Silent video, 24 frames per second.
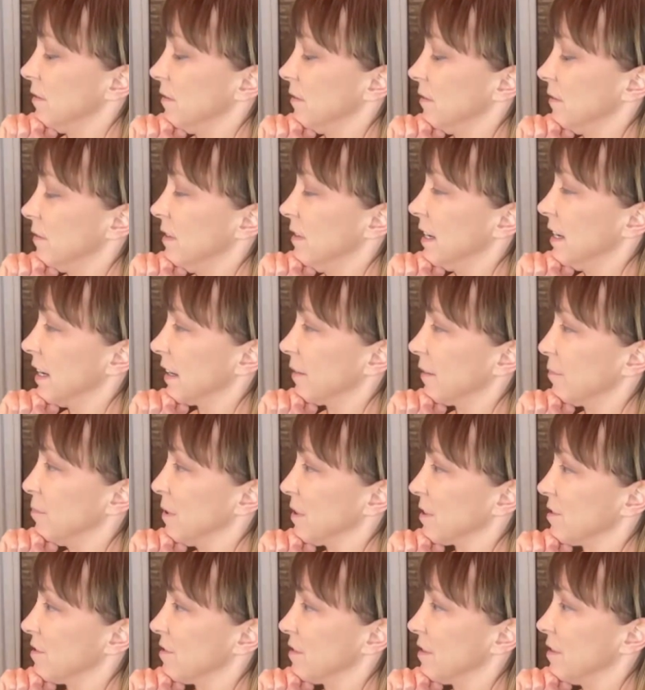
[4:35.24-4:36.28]
neck muscle,
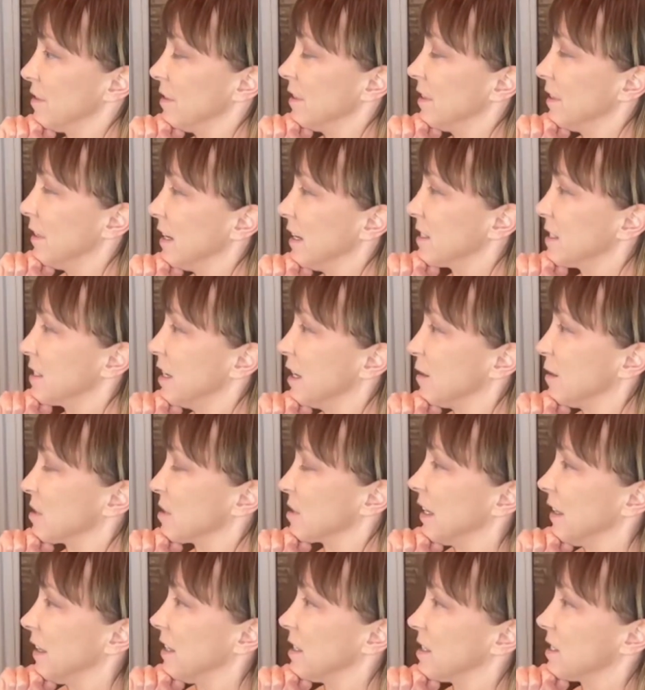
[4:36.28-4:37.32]
the SEM
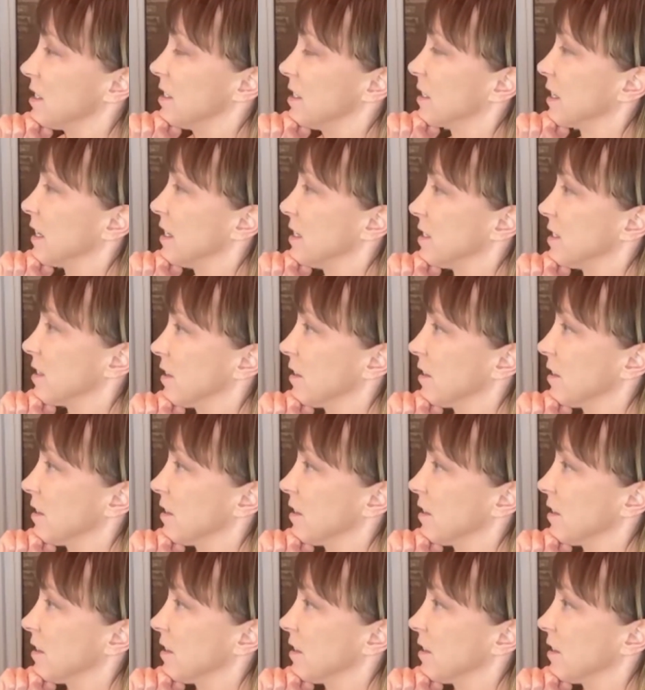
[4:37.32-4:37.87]
scalenes, these guys are